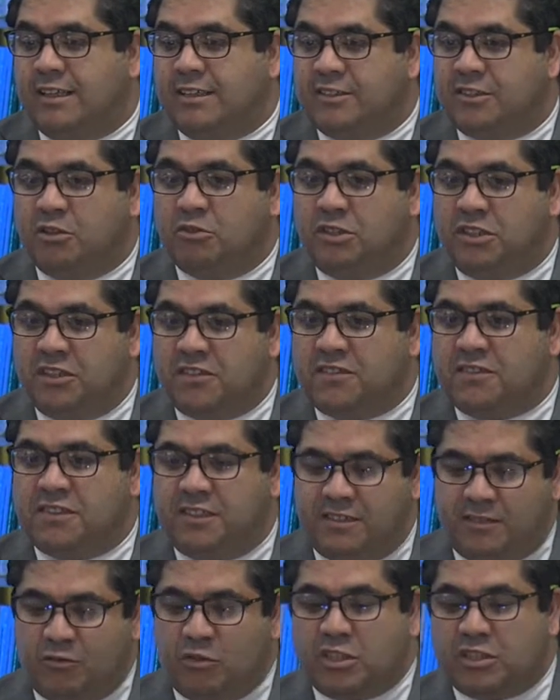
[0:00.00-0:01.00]
So this
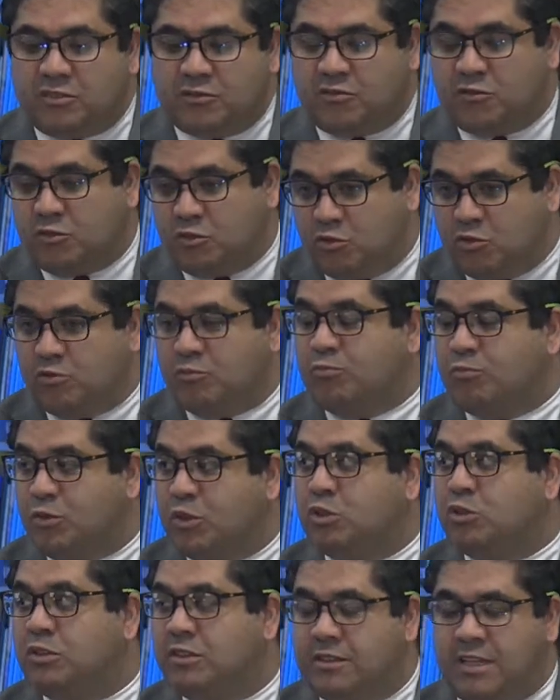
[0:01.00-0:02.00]
is, we
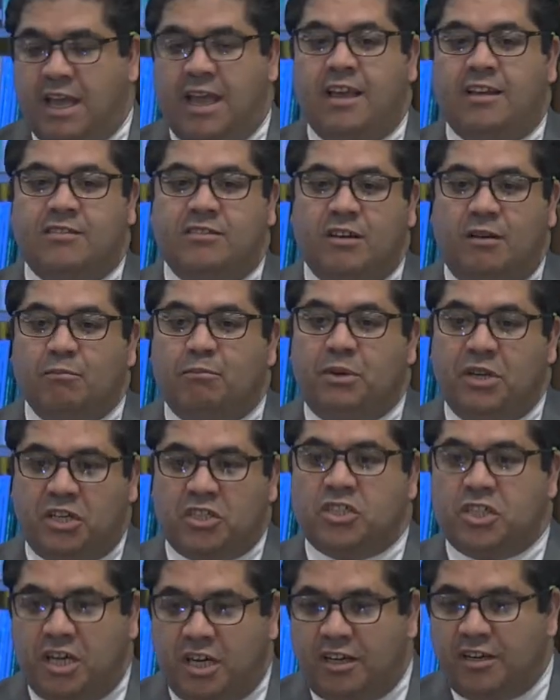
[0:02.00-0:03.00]
should take some
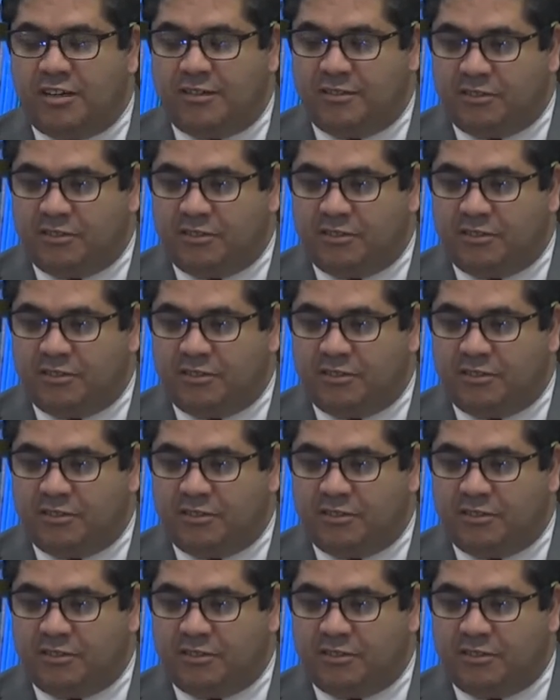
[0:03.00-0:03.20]
picture,